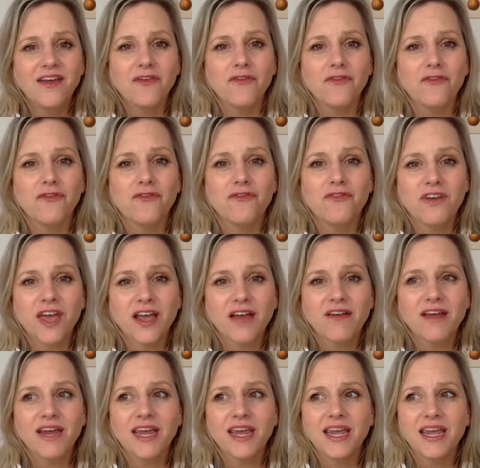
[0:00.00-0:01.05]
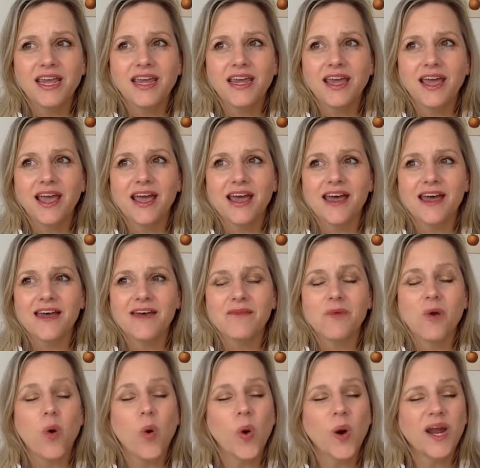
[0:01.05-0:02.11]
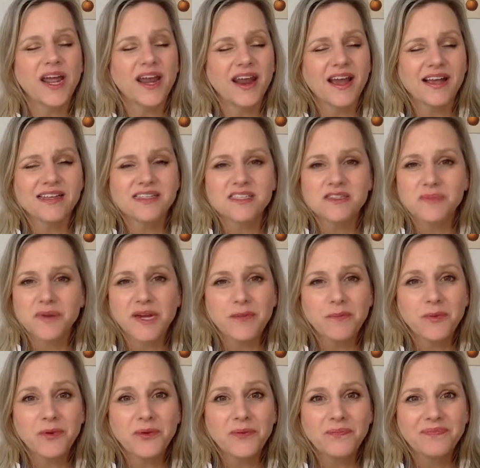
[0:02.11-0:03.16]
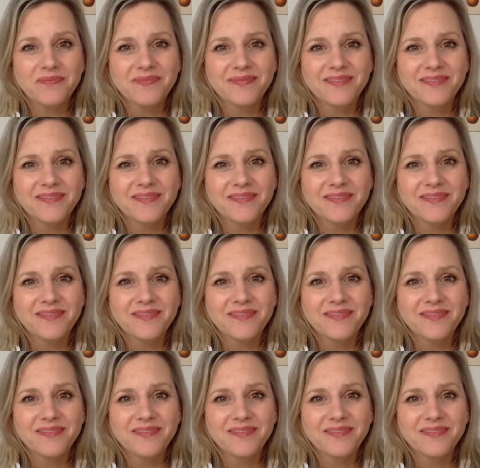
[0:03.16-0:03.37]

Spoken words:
very organized people,